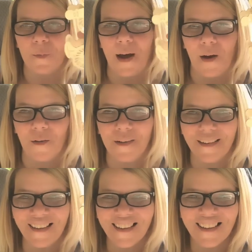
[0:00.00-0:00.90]
well.
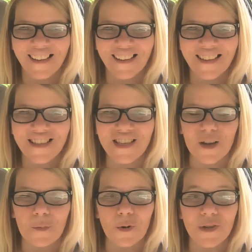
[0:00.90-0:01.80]

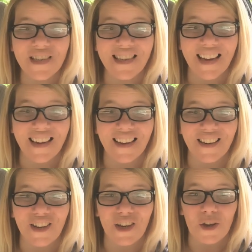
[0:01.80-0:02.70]
Super stinking
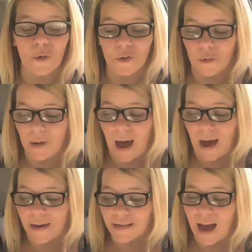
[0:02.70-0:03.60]
cute, you
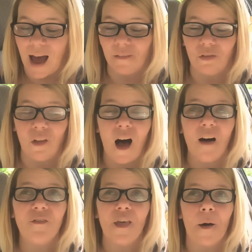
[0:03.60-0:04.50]
guys. I
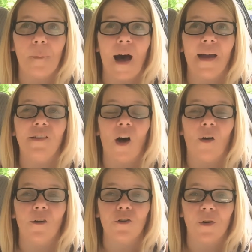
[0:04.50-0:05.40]
love that my
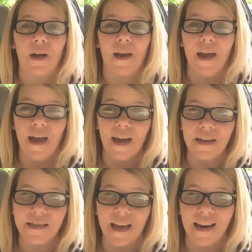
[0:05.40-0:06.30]
Dollar Tree
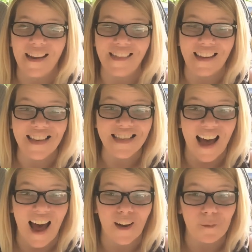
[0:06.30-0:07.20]
is getting these
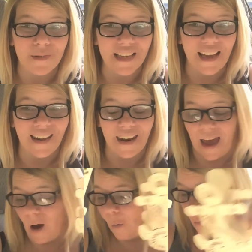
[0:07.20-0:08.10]
items in
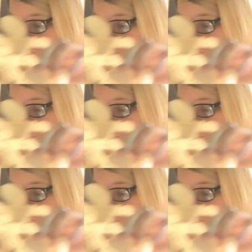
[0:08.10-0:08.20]
now.